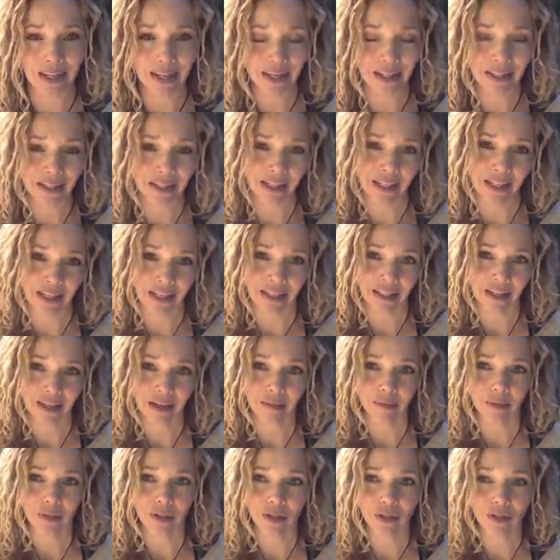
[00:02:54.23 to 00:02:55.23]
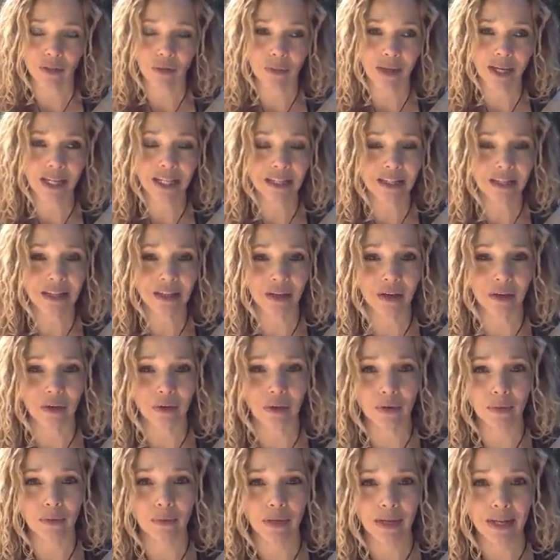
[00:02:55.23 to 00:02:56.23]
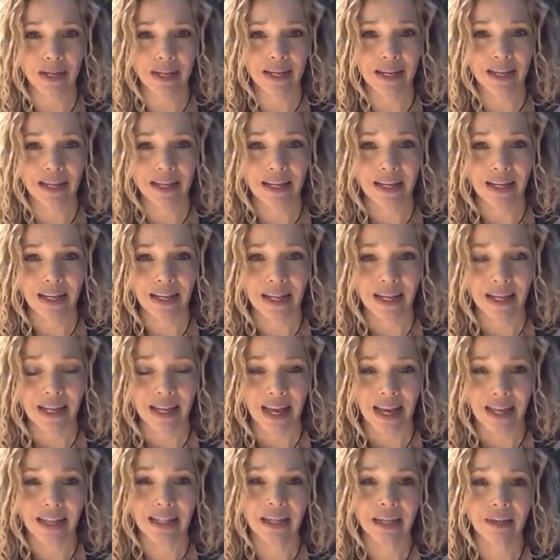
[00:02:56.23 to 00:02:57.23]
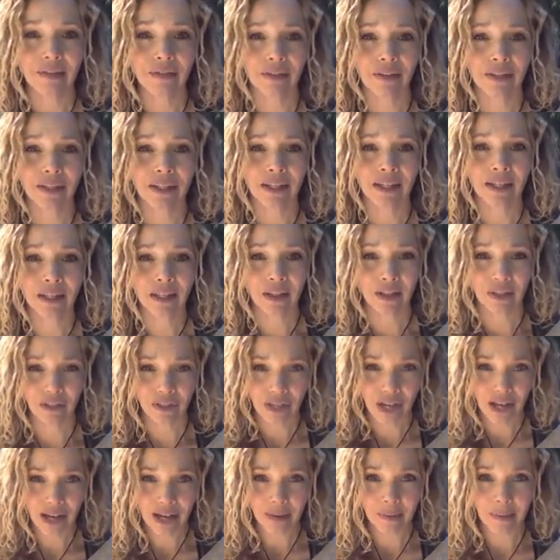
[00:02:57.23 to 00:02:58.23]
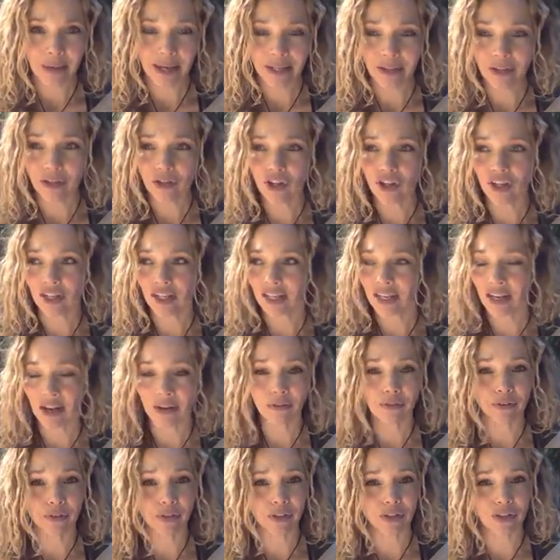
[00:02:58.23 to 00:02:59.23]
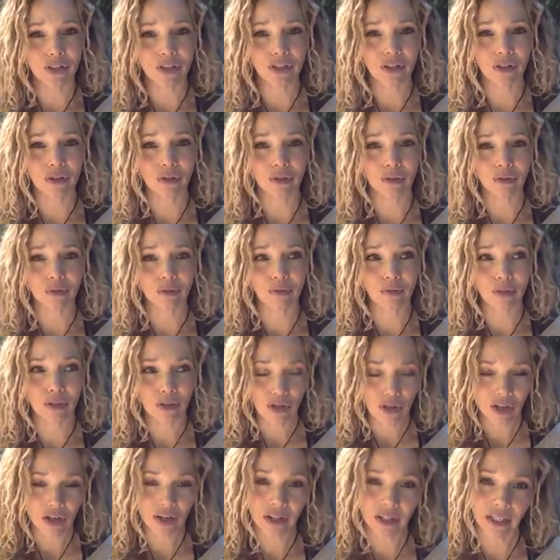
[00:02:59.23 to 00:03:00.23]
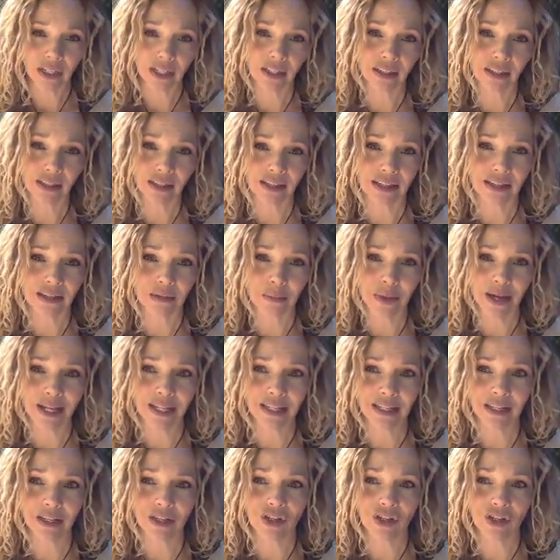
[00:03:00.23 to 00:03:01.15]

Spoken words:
they had come to New Mexico and given their time, energy, and effort to sharing this message.